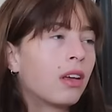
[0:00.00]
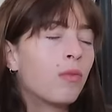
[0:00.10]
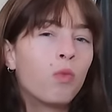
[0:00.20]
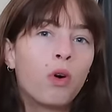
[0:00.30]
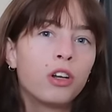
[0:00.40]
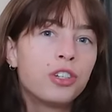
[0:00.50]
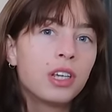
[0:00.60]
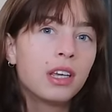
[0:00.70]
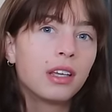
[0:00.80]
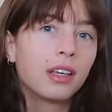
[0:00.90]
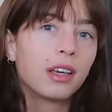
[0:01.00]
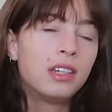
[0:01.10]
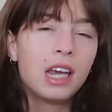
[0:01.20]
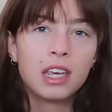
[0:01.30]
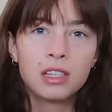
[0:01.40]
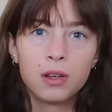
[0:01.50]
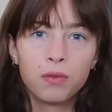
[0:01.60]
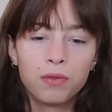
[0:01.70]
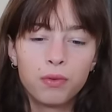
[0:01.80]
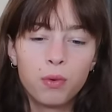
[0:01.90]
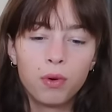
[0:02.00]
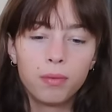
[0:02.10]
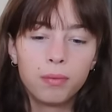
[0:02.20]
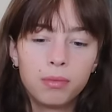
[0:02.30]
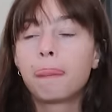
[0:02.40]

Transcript: I'm watching it take its own form.